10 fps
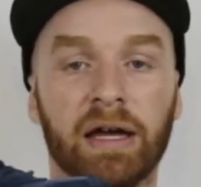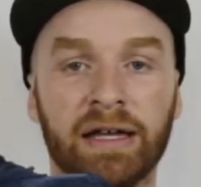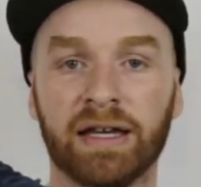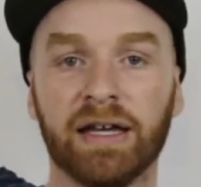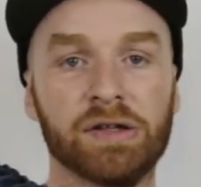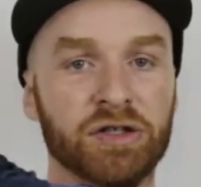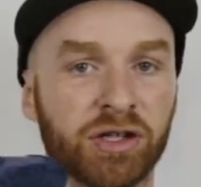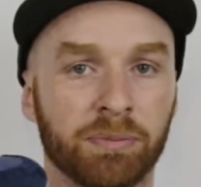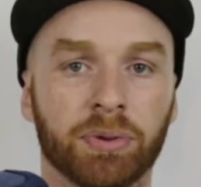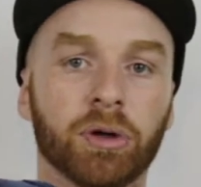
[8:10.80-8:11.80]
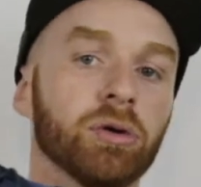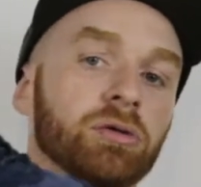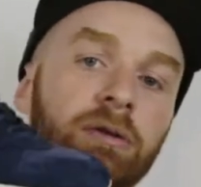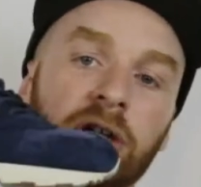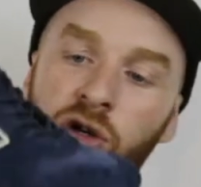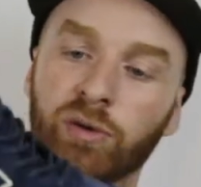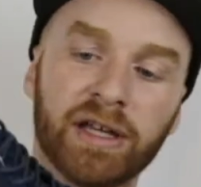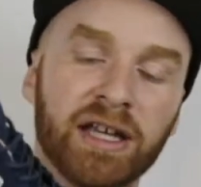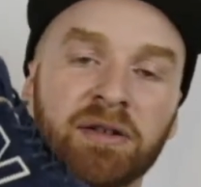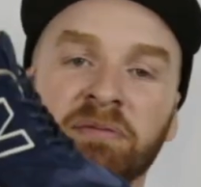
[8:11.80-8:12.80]
Again, simple,
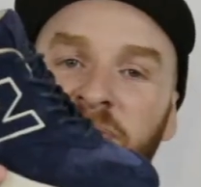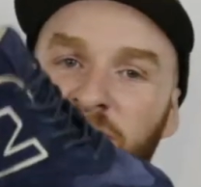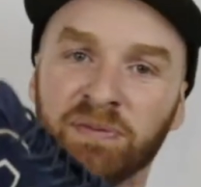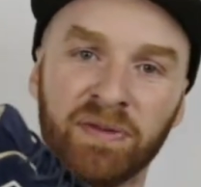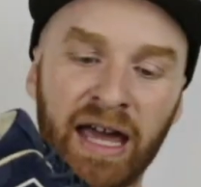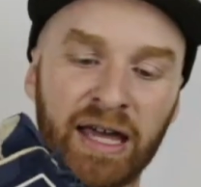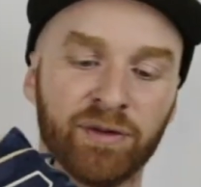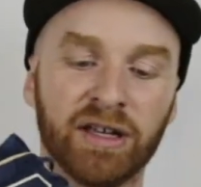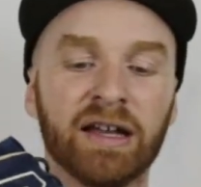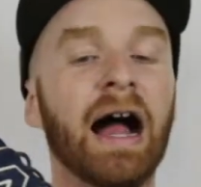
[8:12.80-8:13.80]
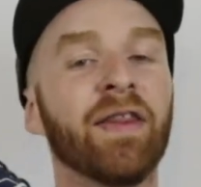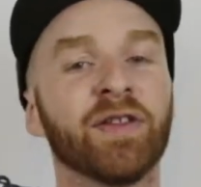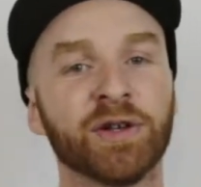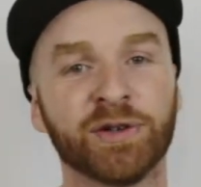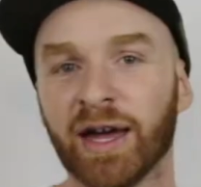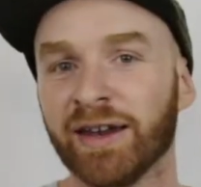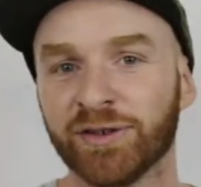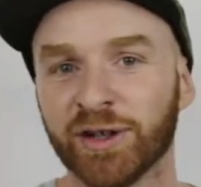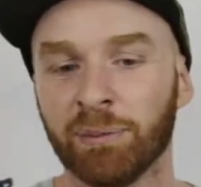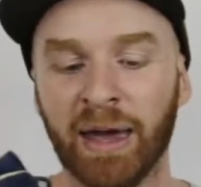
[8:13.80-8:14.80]
cream, navy. I think you're starting to
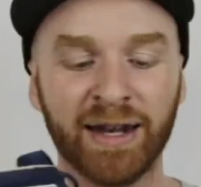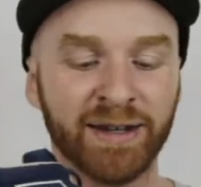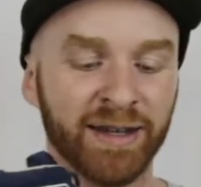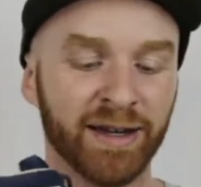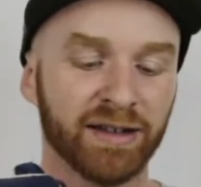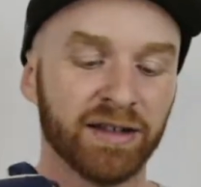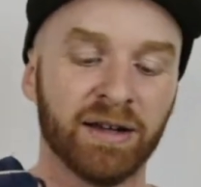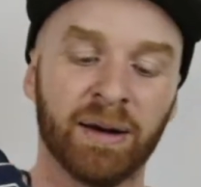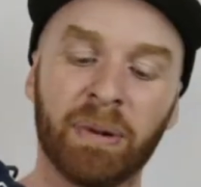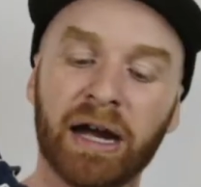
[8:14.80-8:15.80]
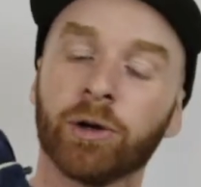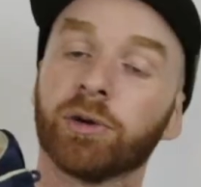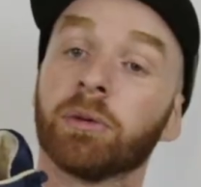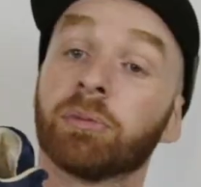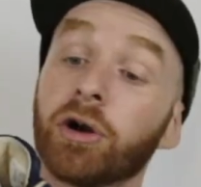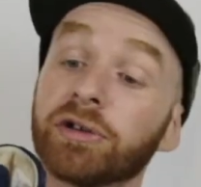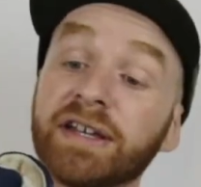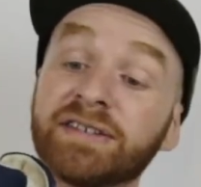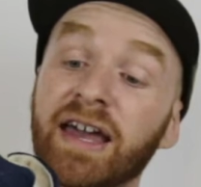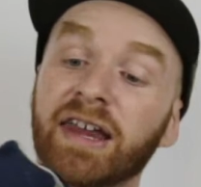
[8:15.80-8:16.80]
see a pattern here, but cool little brogue
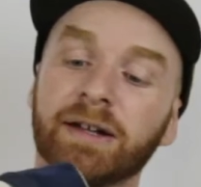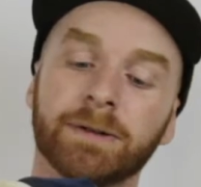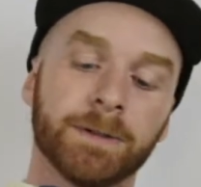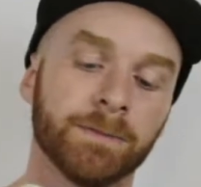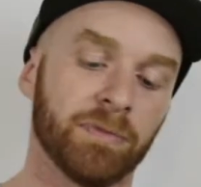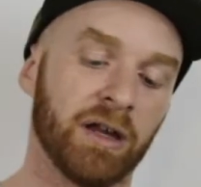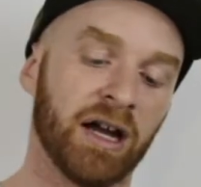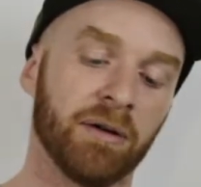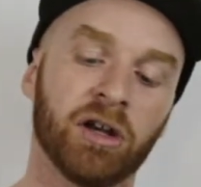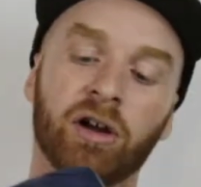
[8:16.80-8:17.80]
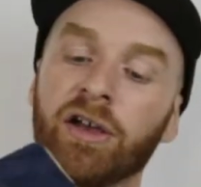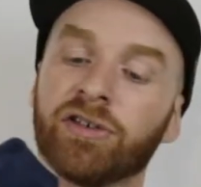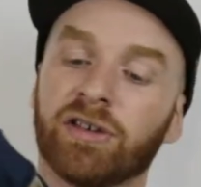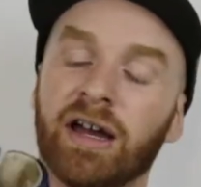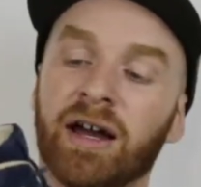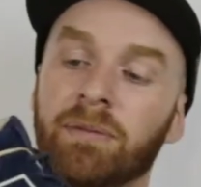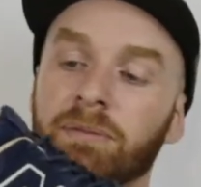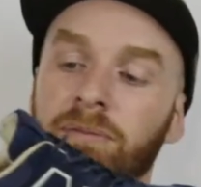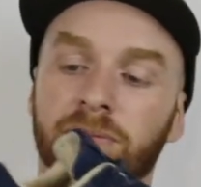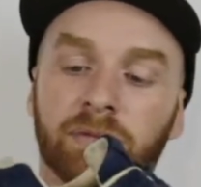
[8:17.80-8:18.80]
detailing, a nice
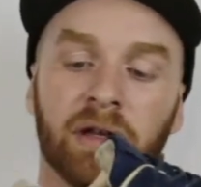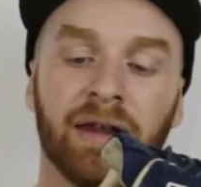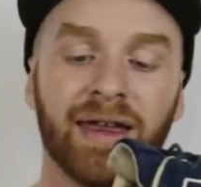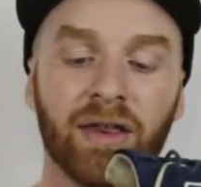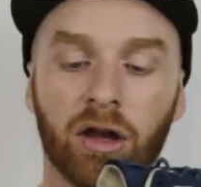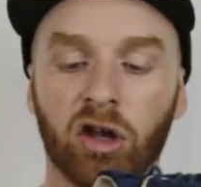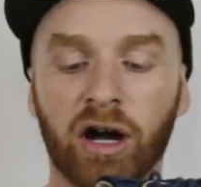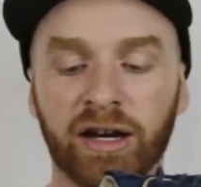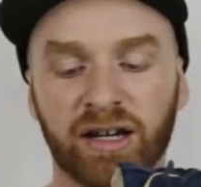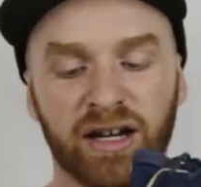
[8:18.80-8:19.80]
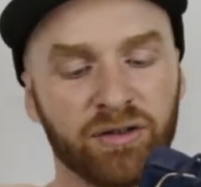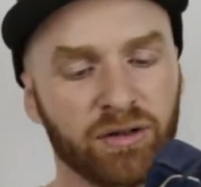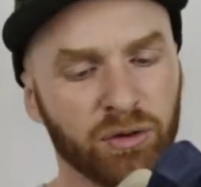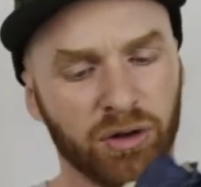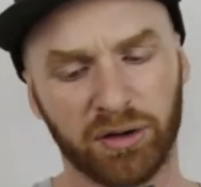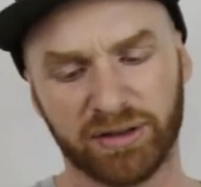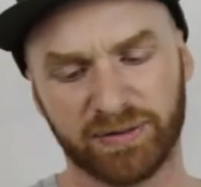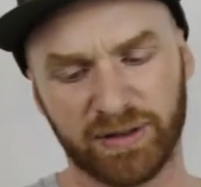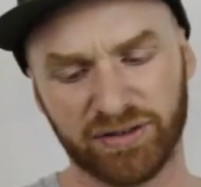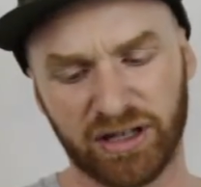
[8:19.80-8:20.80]
leather liner, although it
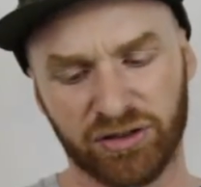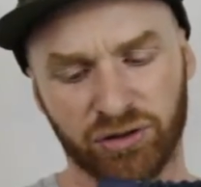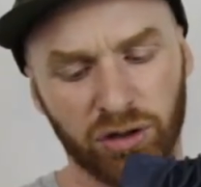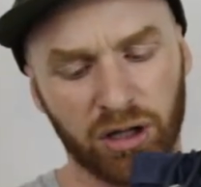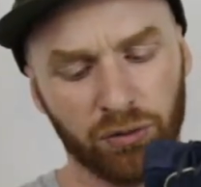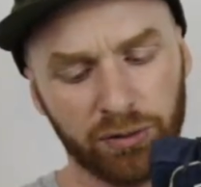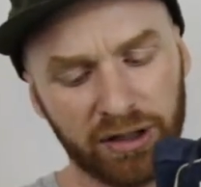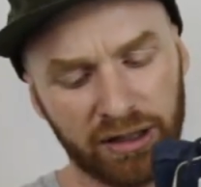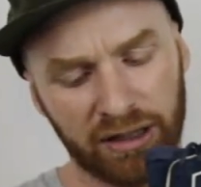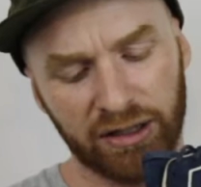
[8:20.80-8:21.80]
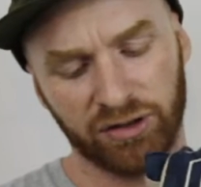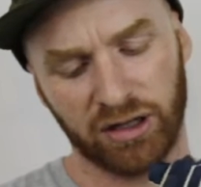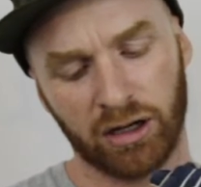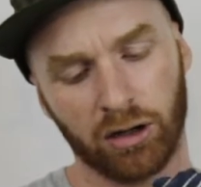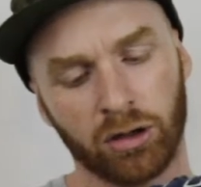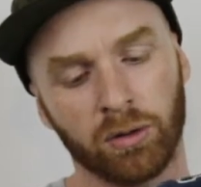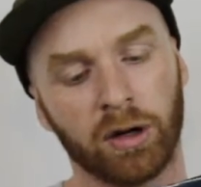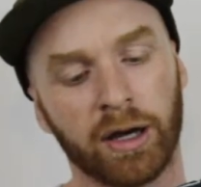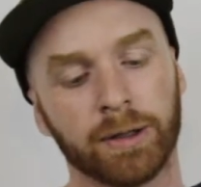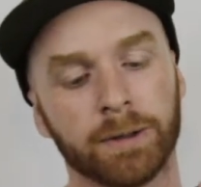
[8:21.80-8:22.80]
does get dirty really easily, I don't know
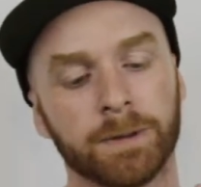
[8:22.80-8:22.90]
why.